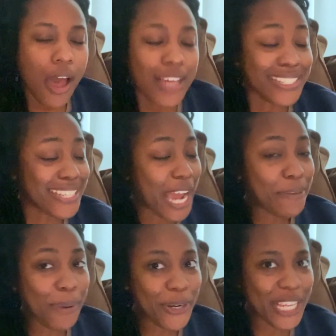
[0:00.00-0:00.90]
Side
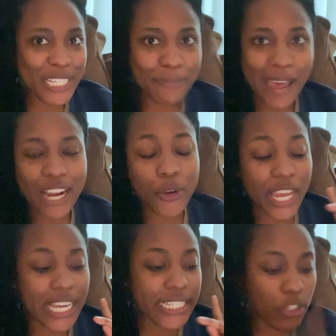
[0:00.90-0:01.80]
Pony is back.
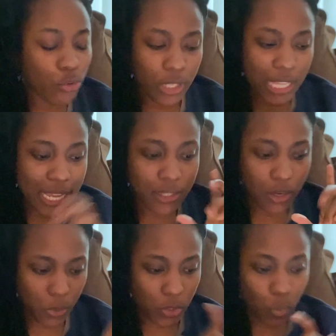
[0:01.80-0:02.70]
Okay, I didn't realize there
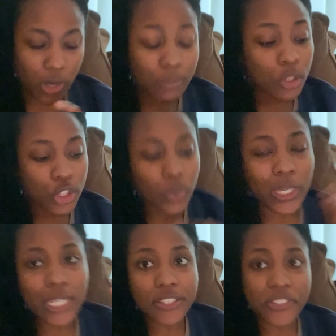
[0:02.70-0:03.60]
was one more
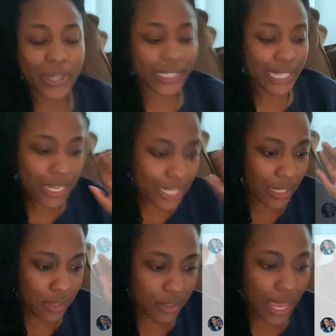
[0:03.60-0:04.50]
tweet. So at the end
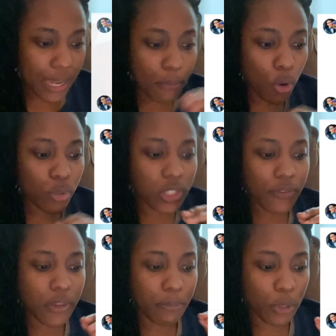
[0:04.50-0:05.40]
it said, most
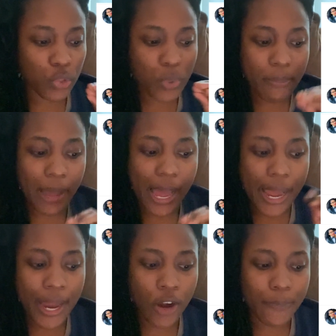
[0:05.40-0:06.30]
of the books we
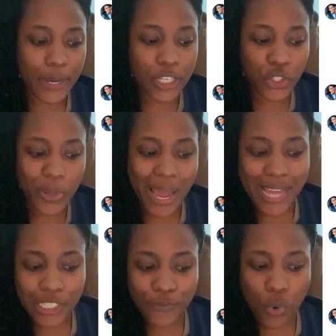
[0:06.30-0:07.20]
buy are because you
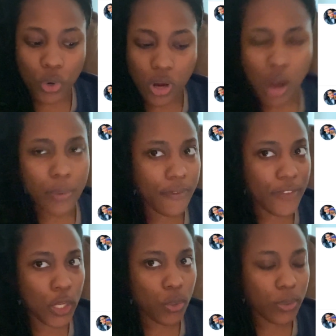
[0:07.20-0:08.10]
asked for our
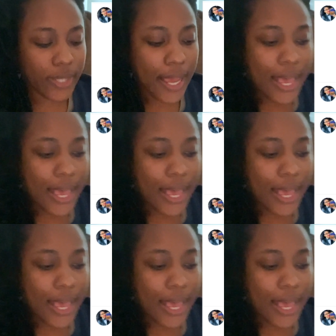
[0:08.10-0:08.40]
reviews,